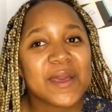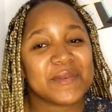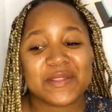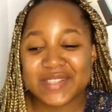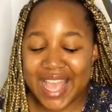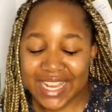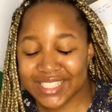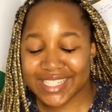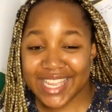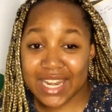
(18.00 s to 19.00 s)
my name is
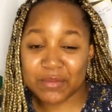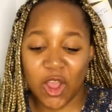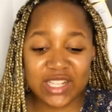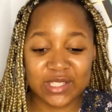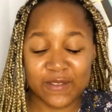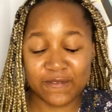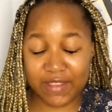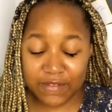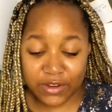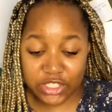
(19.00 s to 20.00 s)
ashley and i'm god's
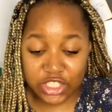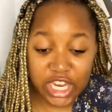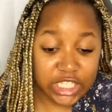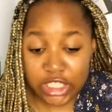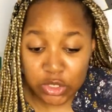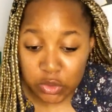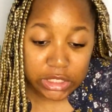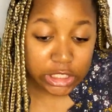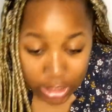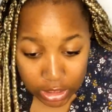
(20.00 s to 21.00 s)
favorite child
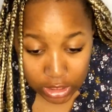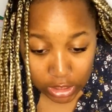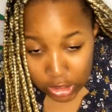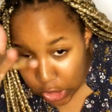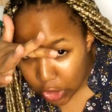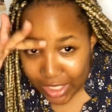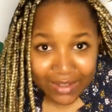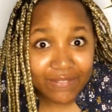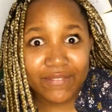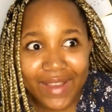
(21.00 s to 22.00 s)
look the
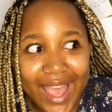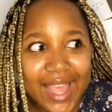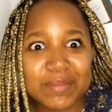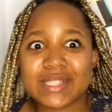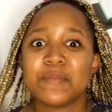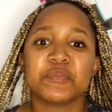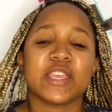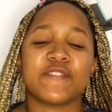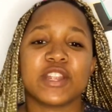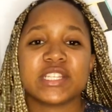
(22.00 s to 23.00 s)
vibes
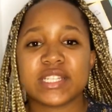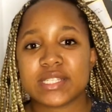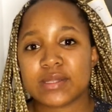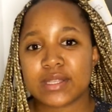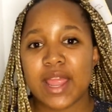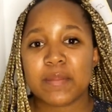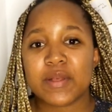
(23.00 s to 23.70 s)
if you're to subscribe.